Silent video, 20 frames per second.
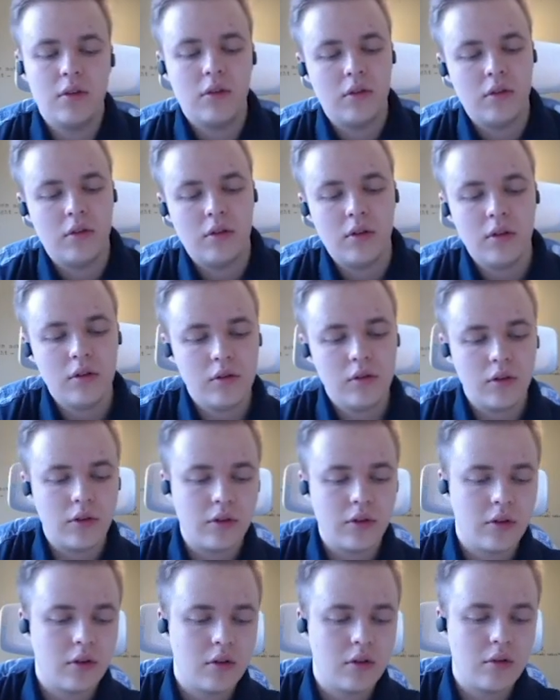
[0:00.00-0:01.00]
Oh, she's
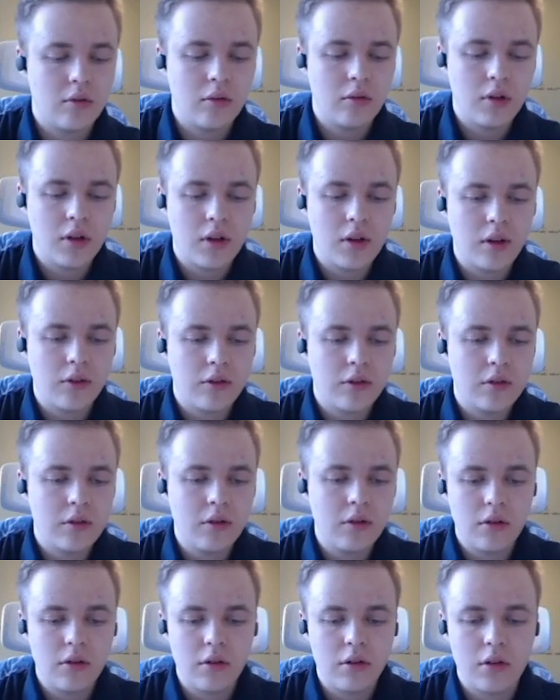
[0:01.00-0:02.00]
a horny ass
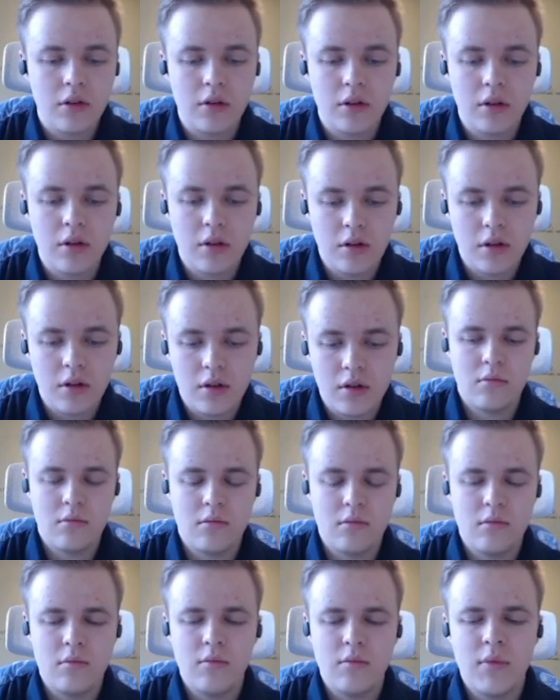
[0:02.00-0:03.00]
girl.
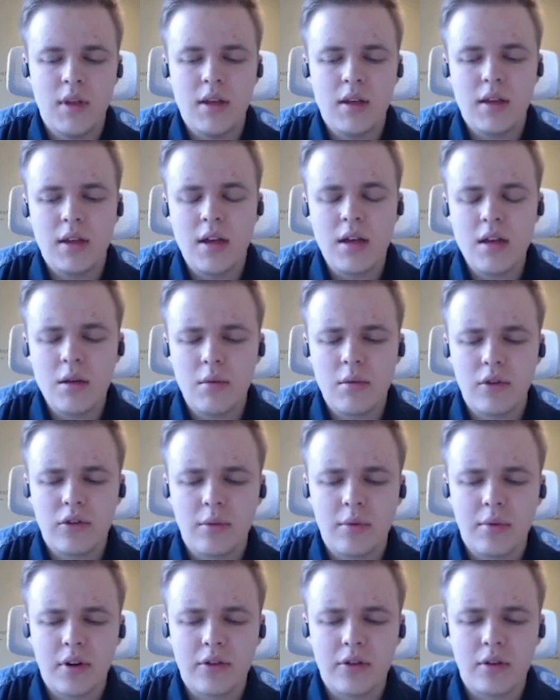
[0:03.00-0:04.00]
Kagami is
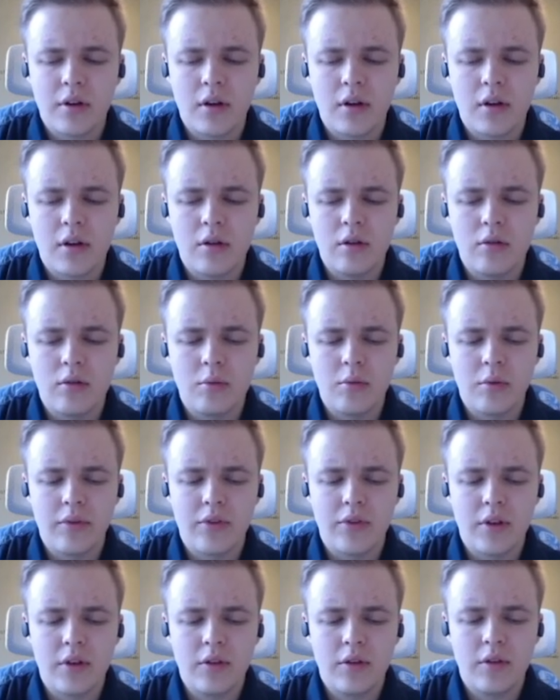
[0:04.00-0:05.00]
surprisingly cool with
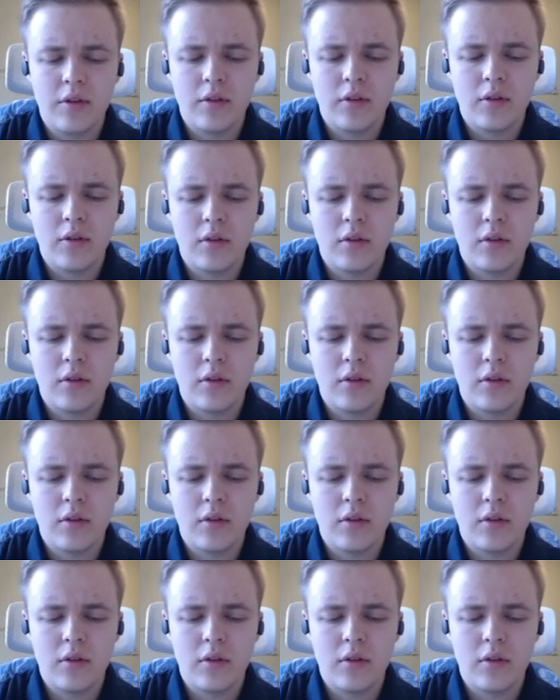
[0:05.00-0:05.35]
this.